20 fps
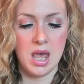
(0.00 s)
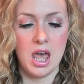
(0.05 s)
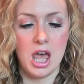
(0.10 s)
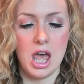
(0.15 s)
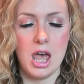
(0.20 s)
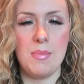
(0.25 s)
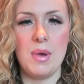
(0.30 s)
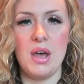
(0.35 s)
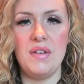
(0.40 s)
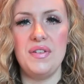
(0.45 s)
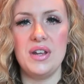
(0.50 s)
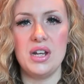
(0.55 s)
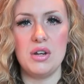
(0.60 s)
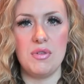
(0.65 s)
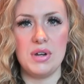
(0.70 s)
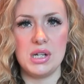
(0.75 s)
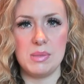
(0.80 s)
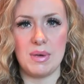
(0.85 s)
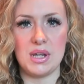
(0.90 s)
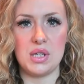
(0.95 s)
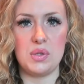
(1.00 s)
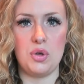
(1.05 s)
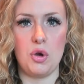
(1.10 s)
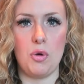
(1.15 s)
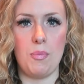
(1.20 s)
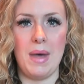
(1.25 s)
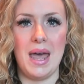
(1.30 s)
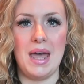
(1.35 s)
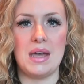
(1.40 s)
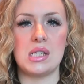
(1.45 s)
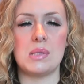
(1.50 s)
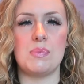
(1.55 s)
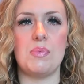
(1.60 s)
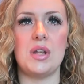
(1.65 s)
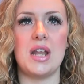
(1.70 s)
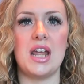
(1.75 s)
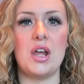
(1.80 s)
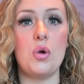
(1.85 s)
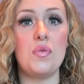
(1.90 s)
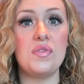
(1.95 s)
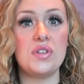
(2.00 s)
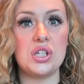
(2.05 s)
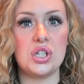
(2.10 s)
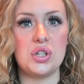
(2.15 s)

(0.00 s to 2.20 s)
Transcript: I think they're around about £12, but they often